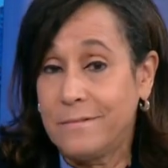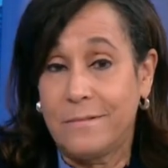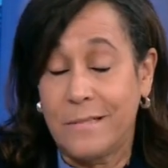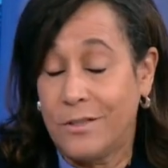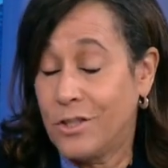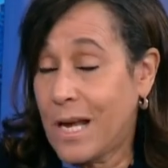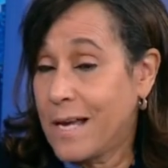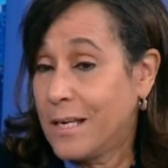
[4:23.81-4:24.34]

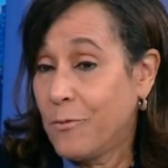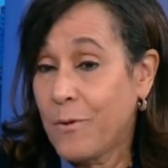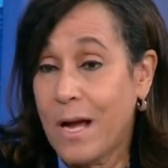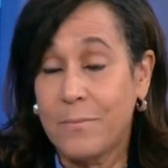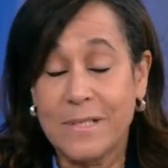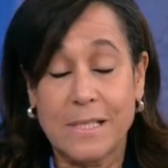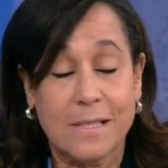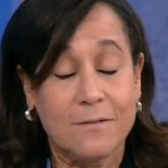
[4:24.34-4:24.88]
the Jackie
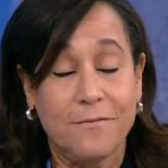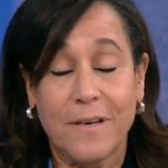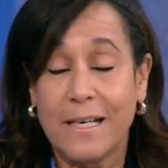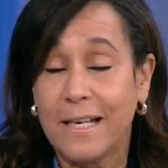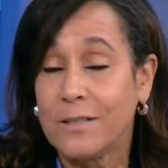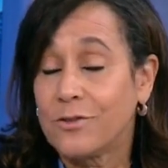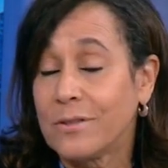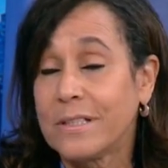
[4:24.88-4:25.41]
Robinson
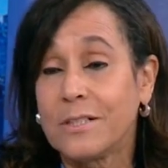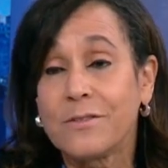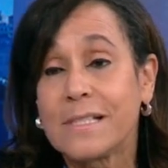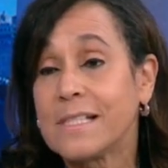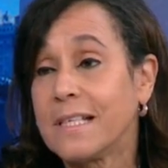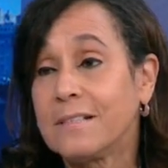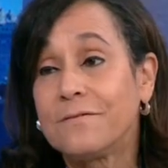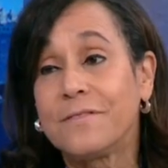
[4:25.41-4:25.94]
Financial
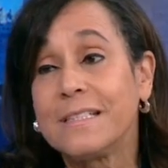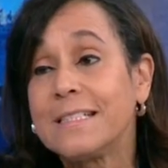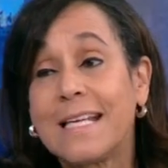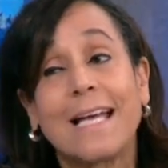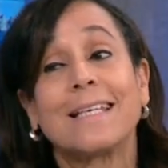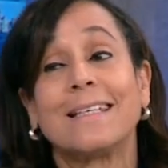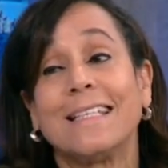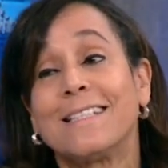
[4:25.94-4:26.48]
Literacy and
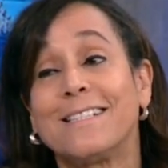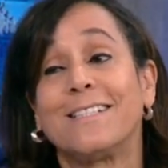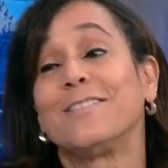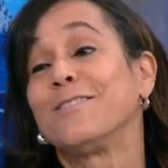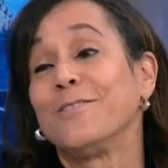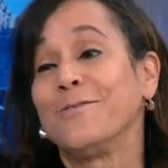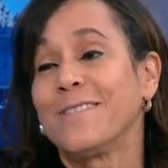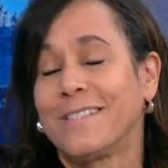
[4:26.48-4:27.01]
FinTech
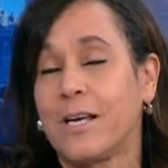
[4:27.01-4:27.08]
Institute.